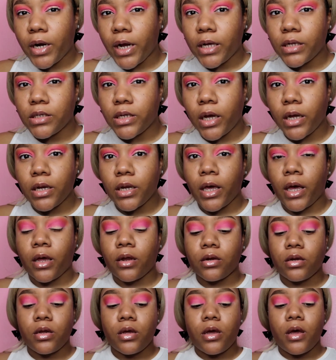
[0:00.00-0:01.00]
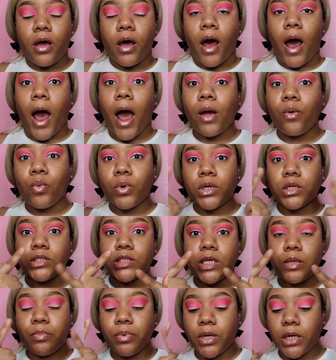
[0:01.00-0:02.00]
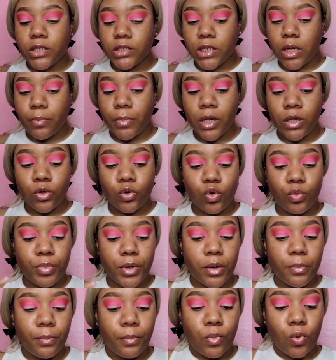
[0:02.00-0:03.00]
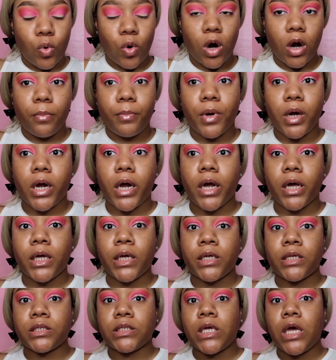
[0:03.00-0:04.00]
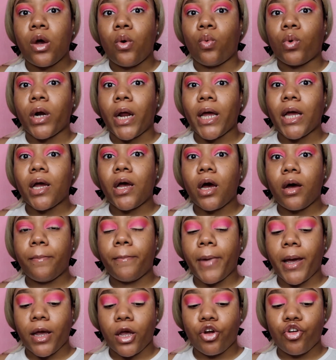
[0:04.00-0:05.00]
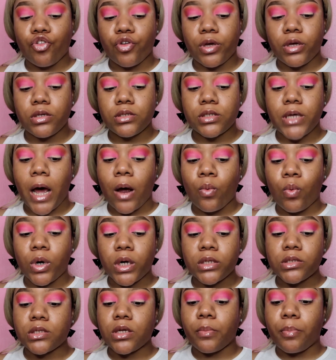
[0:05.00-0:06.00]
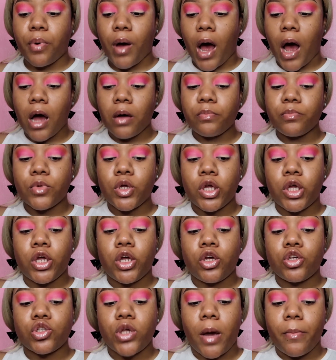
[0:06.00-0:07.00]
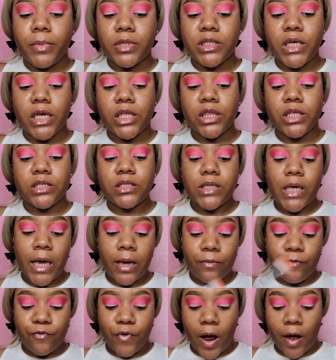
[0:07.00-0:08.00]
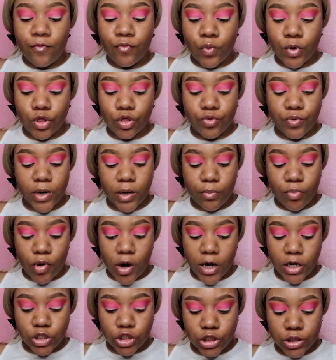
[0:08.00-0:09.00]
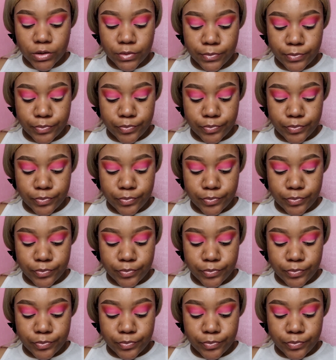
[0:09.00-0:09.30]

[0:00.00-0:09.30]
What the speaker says: not done yet. I want to deepen this up a little bit more because when I cut my crease, I want it to pop. So I'm going to take the same 513 brush,